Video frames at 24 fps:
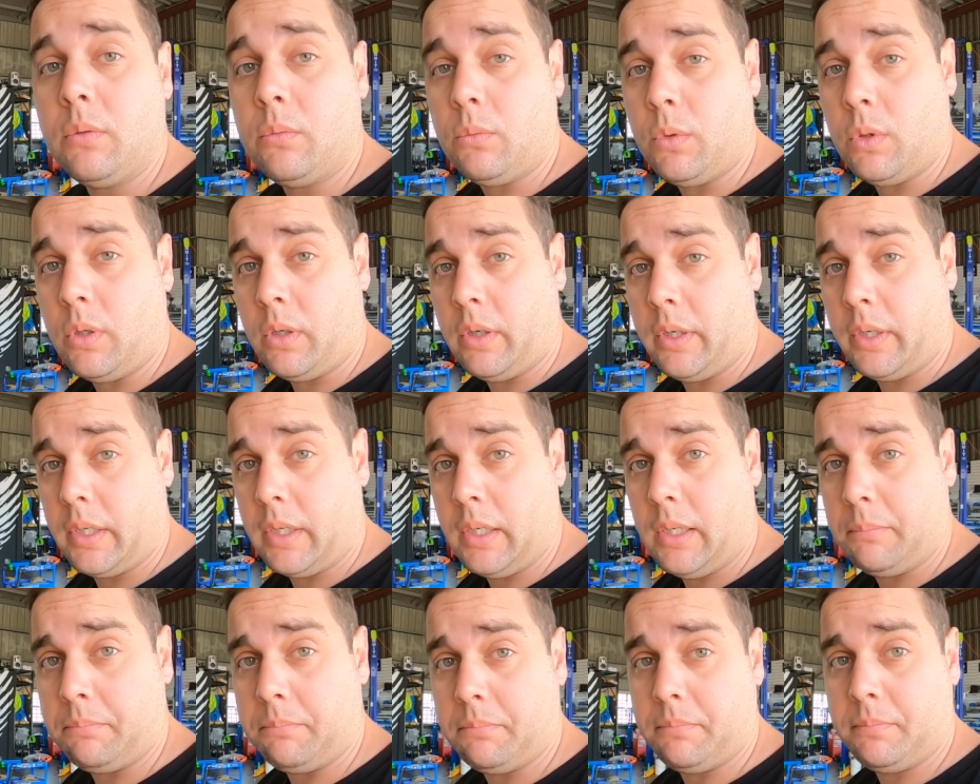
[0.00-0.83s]
wiring
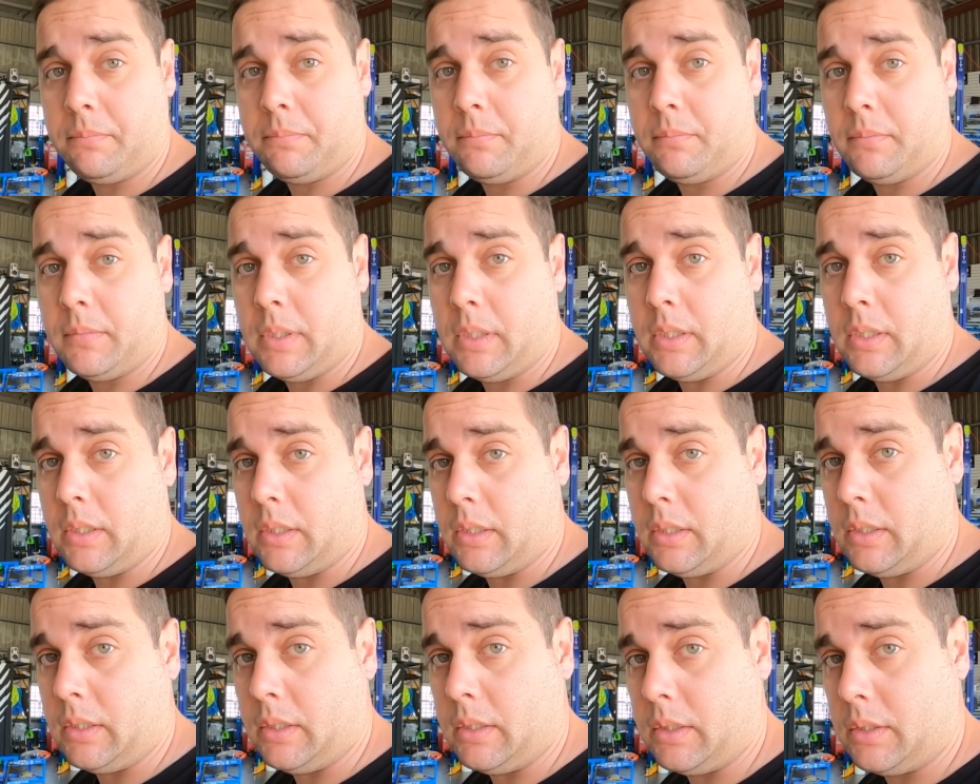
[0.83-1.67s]
up
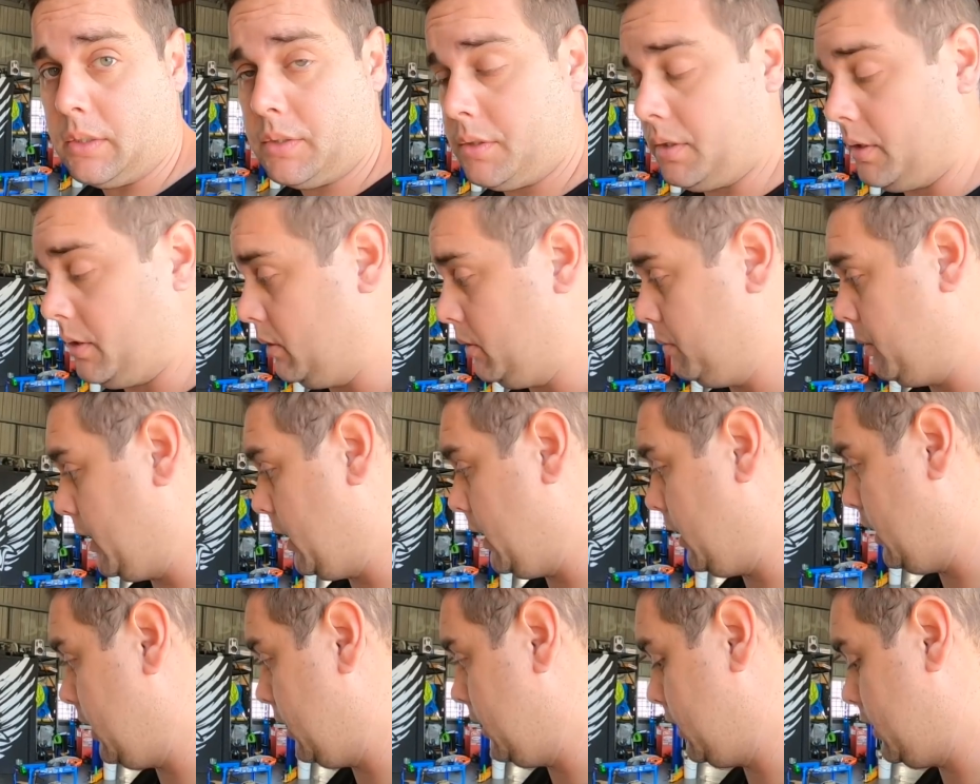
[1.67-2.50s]
tow
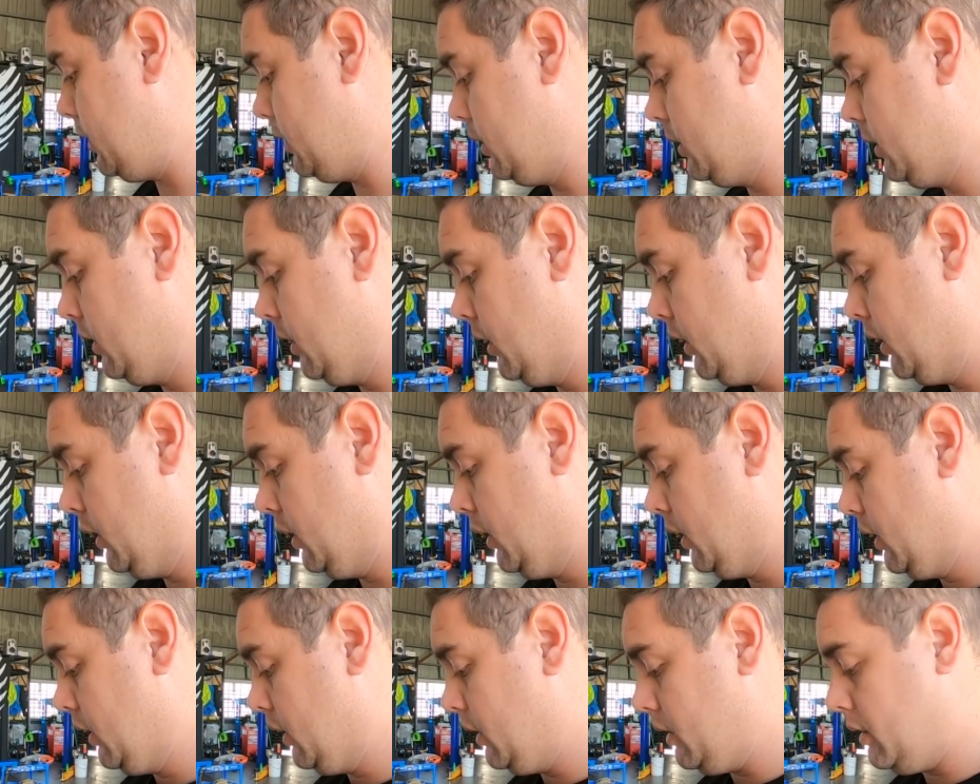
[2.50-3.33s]
bar,
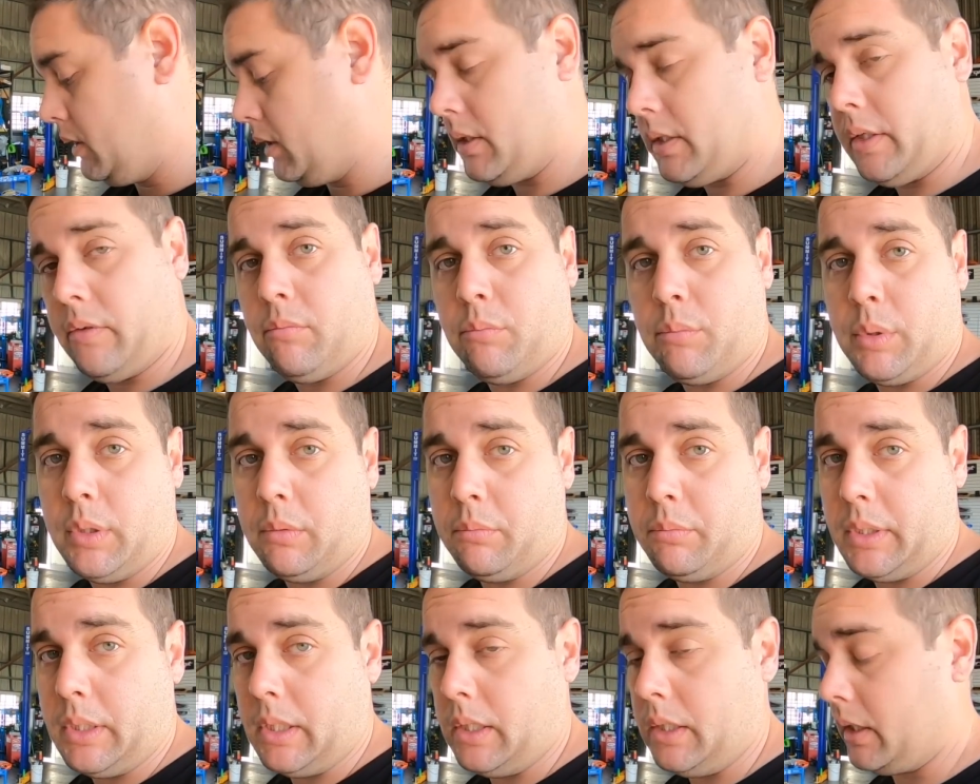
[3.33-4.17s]

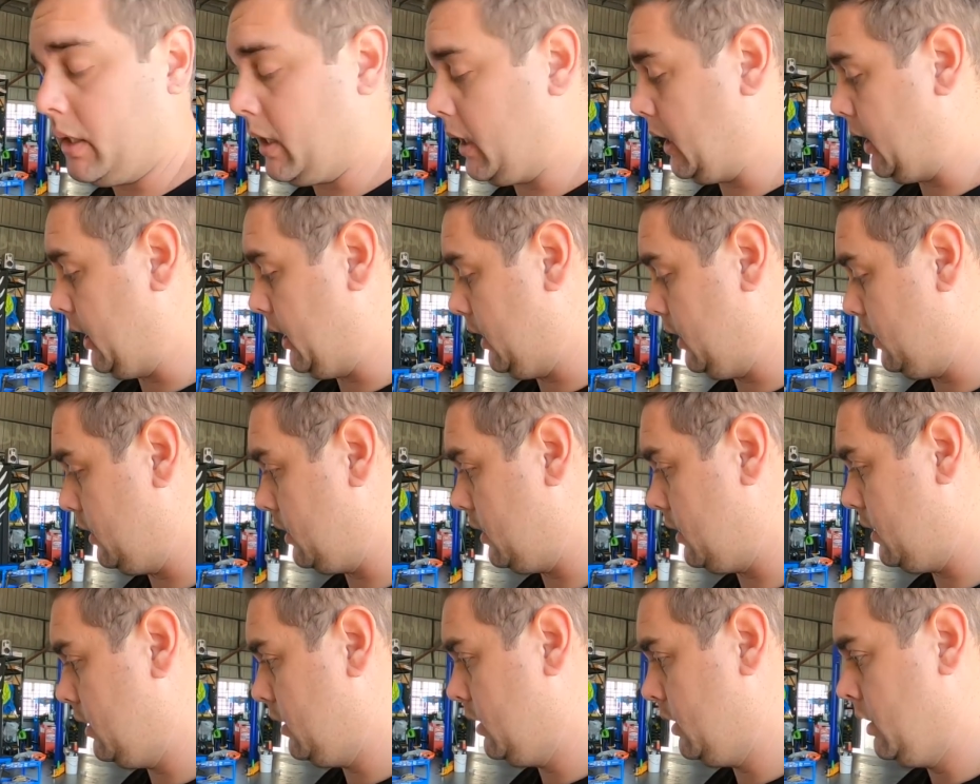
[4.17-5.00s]
7-pin plug, and
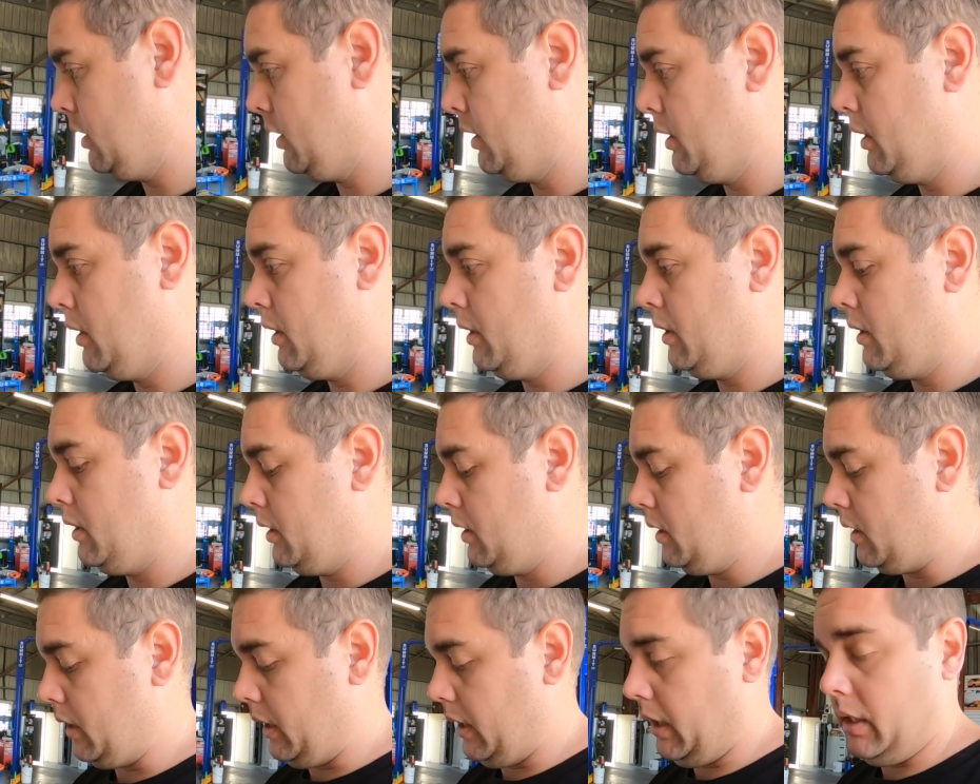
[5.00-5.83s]

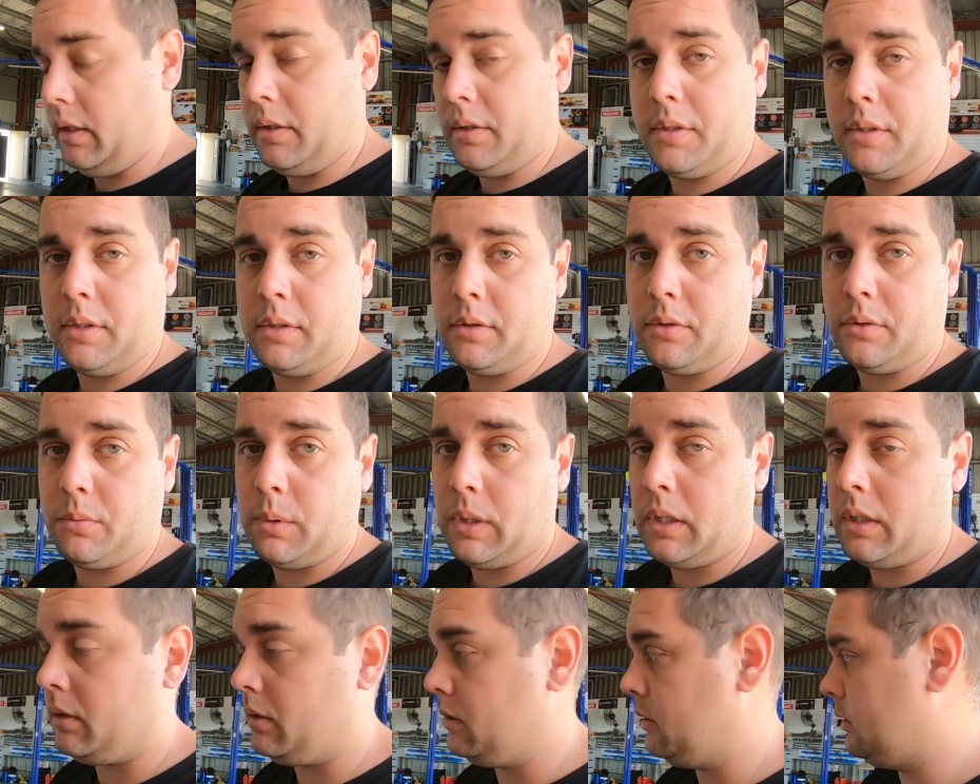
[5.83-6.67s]
Anderson as
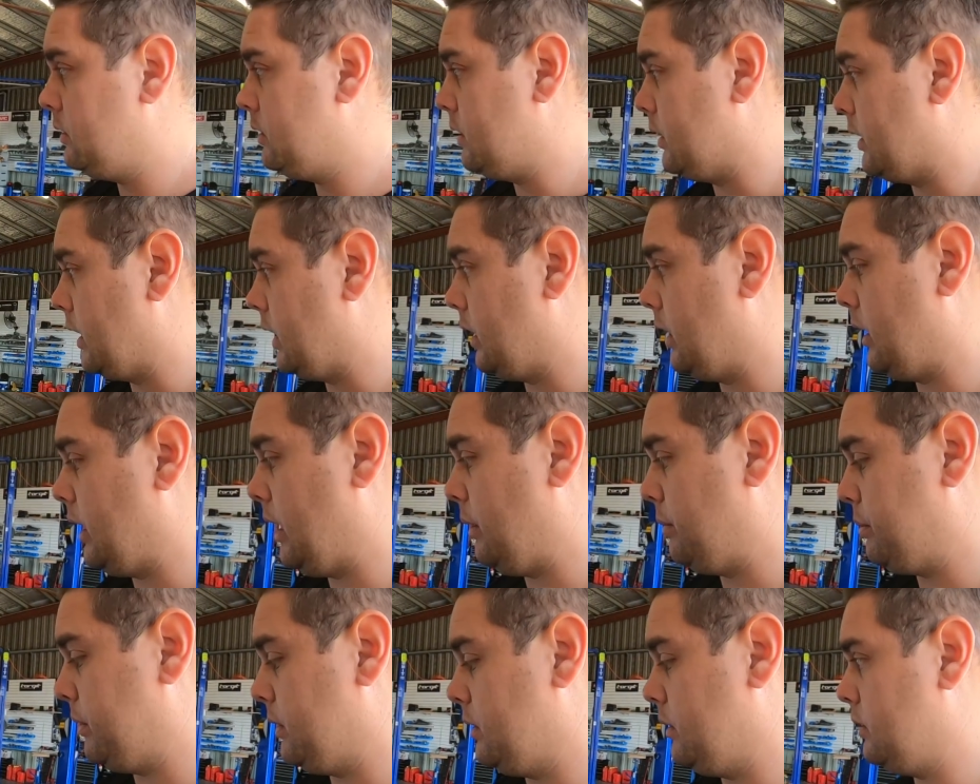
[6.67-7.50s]
well. So that'll
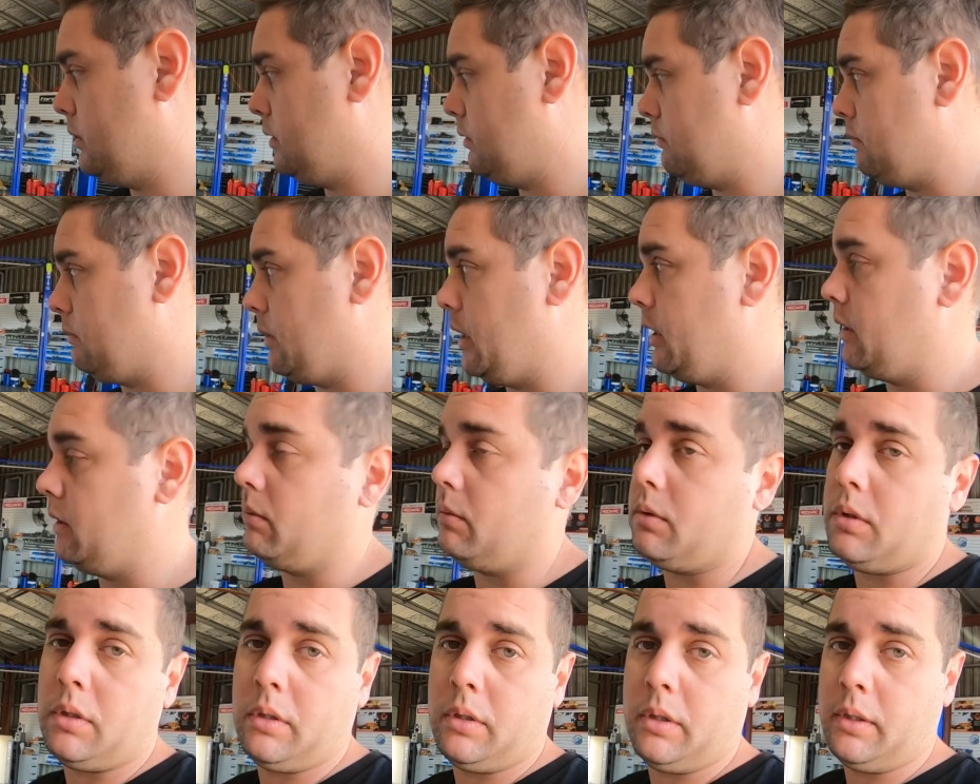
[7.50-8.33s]
happen.
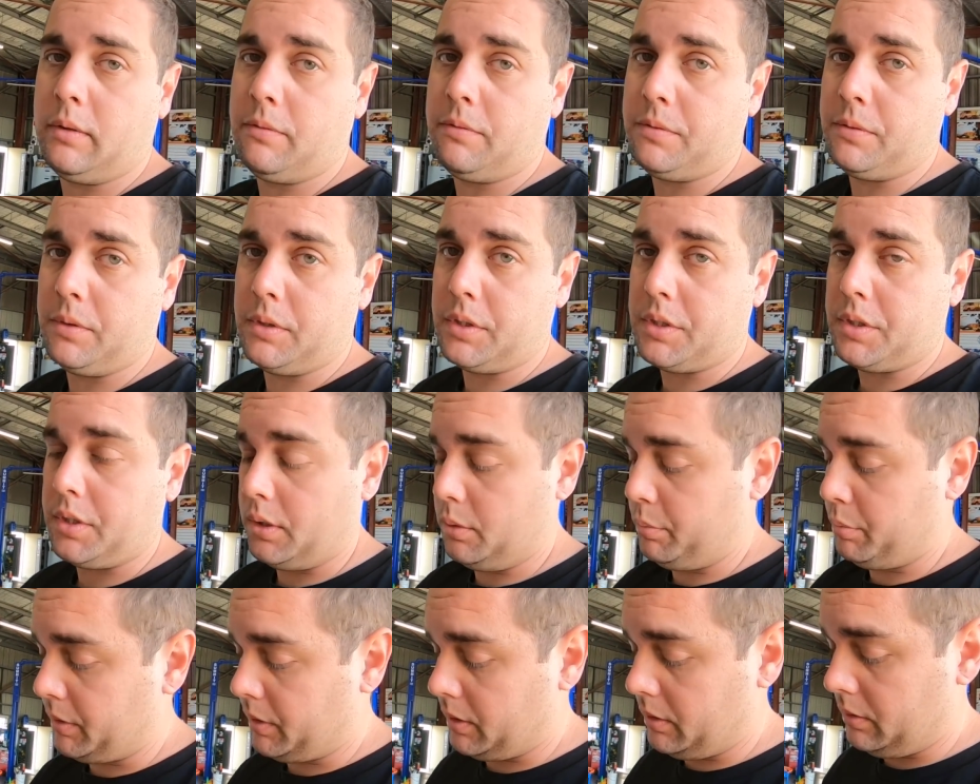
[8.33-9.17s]
Running wiring for the
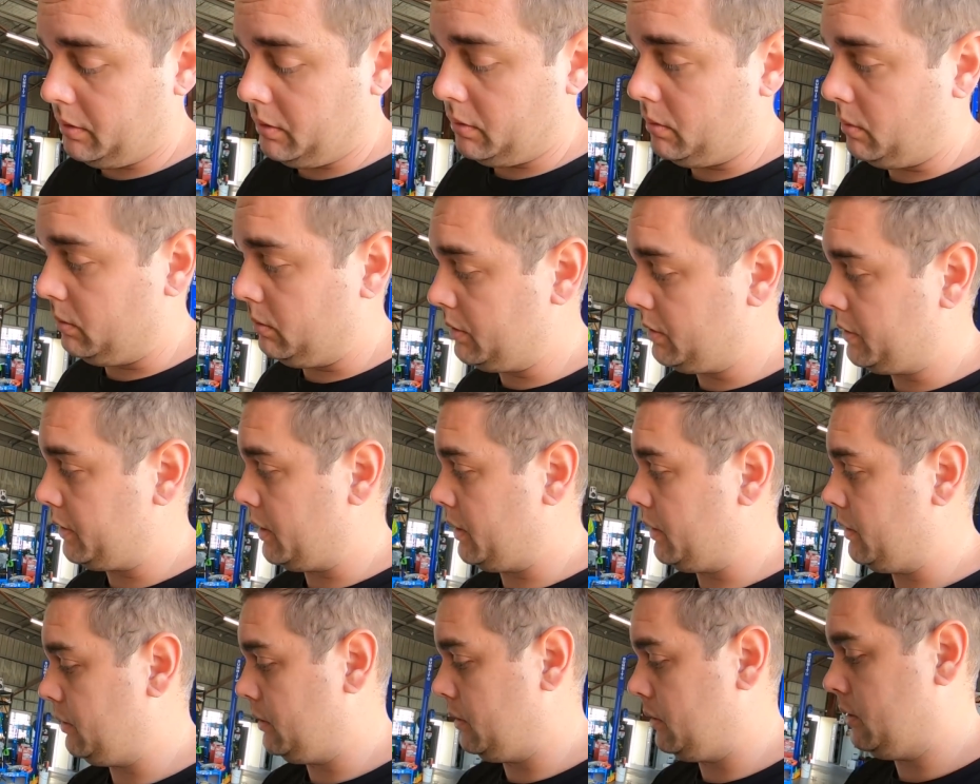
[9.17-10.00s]
Tow Pro
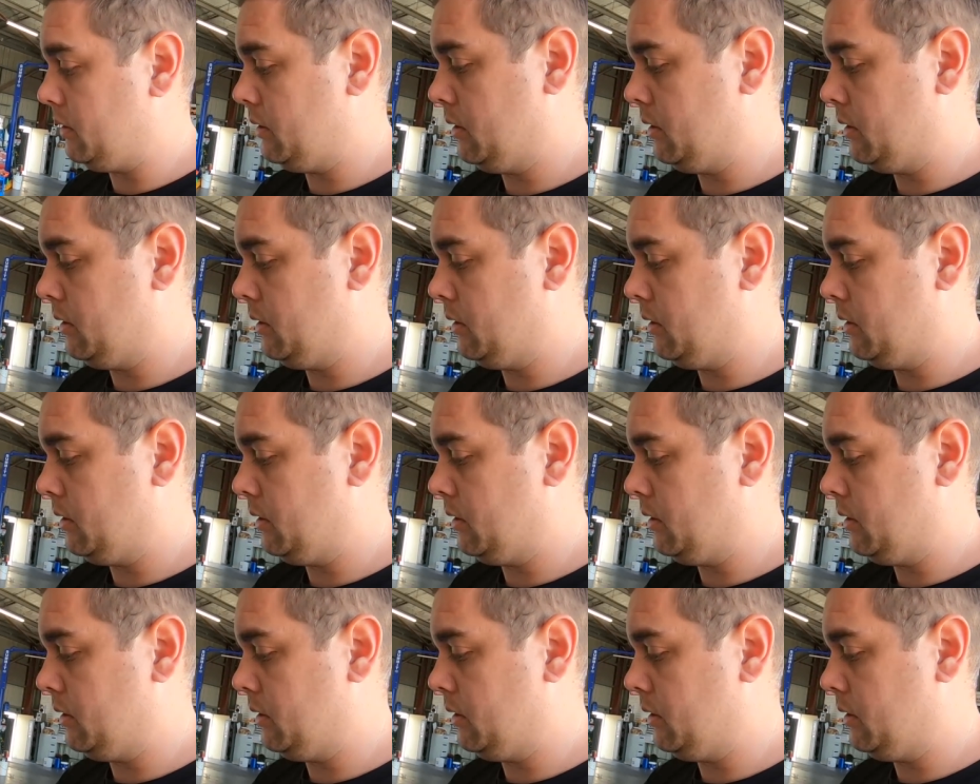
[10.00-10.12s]
also.